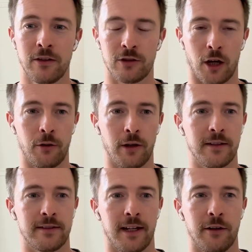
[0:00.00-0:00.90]
So
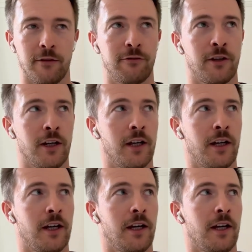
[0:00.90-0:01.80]
instead of
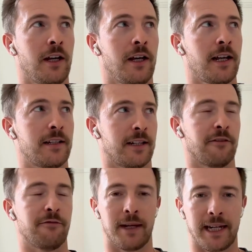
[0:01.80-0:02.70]

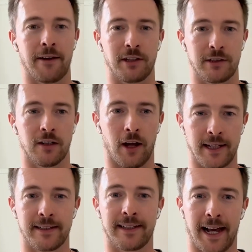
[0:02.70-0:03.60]
me having to
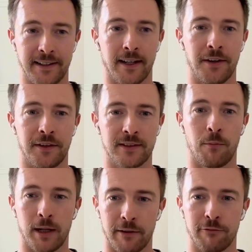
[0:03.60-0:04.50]
light a candle under
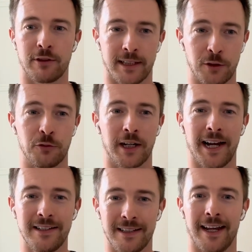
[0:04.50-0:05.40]
someone every single
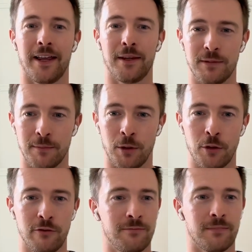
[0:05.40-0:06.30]
day to get them to
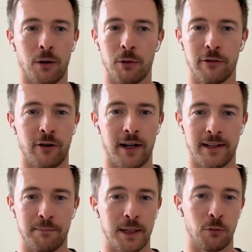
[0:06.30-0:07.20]
move, I want to
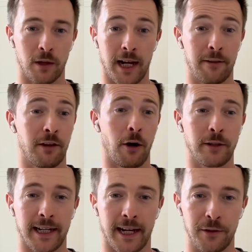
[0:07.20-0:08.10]
find people that have their
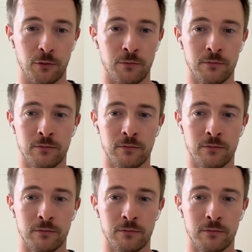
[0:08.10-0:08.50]
own candle.